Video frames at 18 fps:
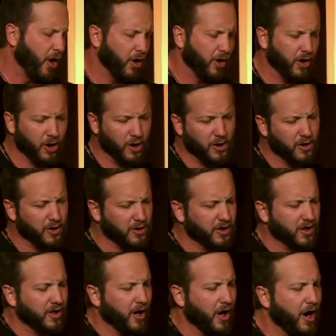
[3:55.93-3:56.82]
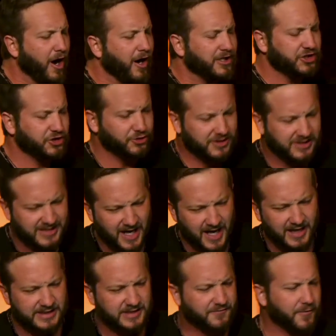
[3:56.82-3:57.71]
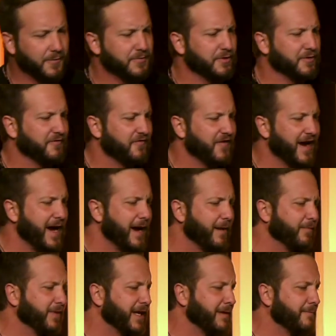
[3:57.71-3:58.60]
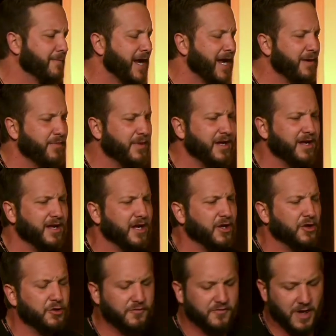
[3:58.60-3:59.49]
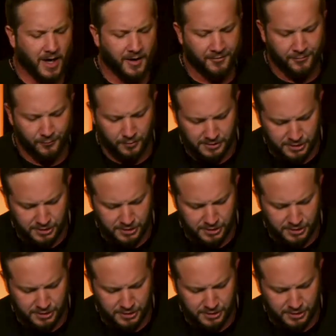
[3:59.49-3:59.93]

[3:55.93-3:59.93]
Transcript: are ostracized from your family. Maybe you've gone through a